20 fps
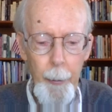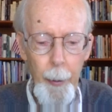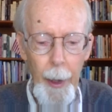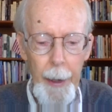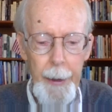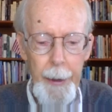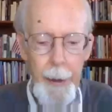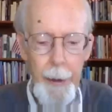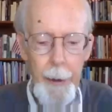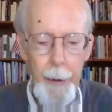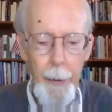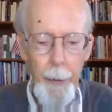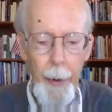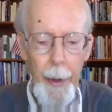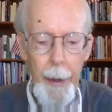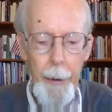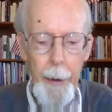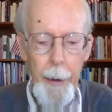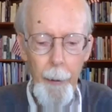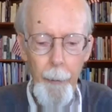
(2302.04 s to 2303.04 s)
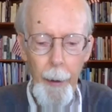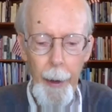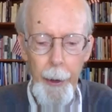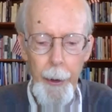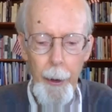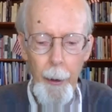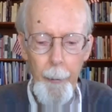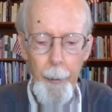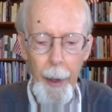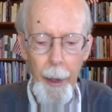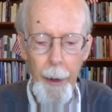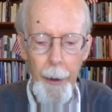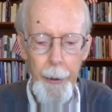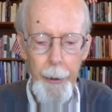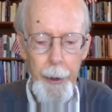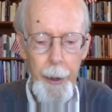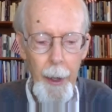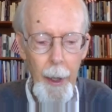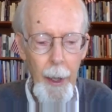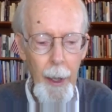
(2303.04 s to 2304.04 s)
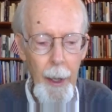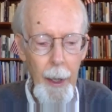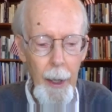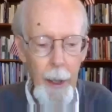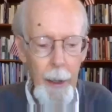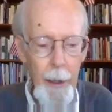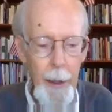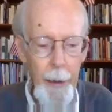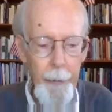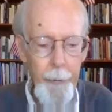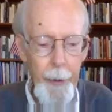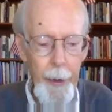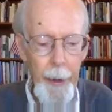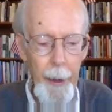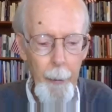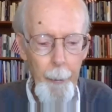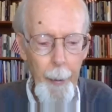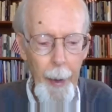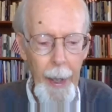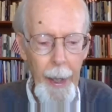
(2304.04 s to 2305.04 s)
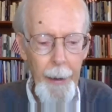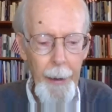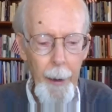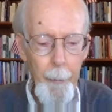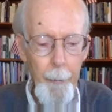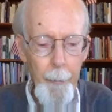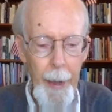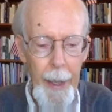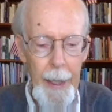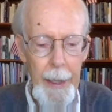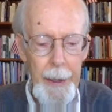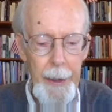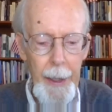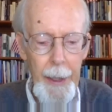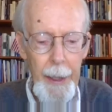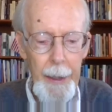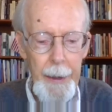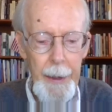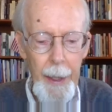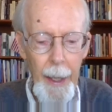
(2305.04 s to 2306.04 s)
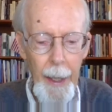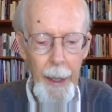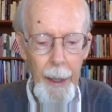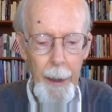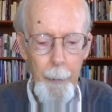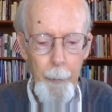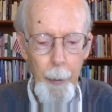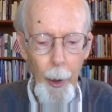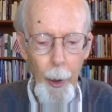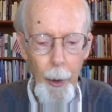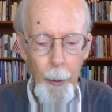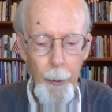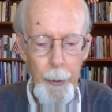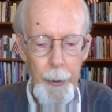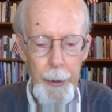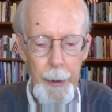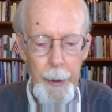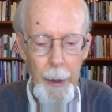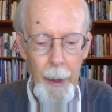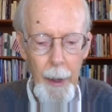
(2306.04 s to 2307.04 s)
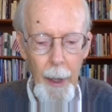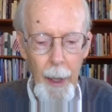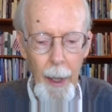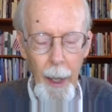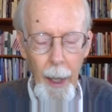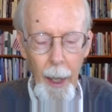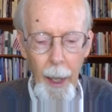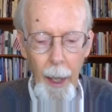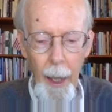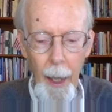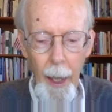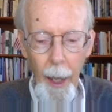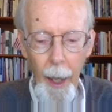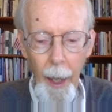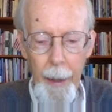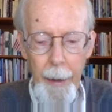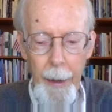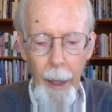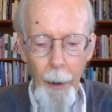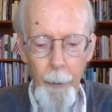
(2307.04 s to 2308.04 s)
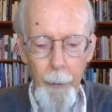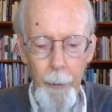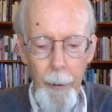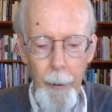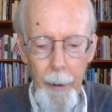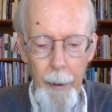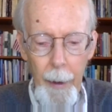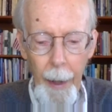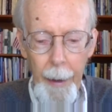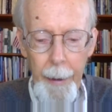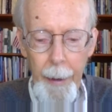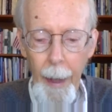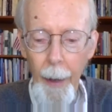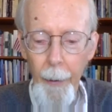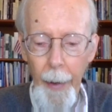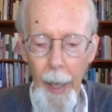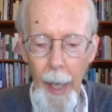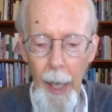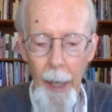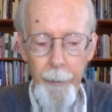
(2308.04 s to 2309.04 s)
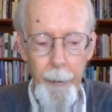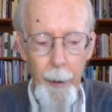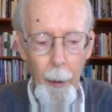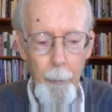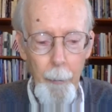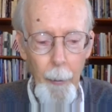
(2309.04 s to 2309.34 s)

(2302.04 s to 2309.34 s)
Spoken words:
its blessing to interracial marriage, lifting the ban that many states had imposed. And now I now have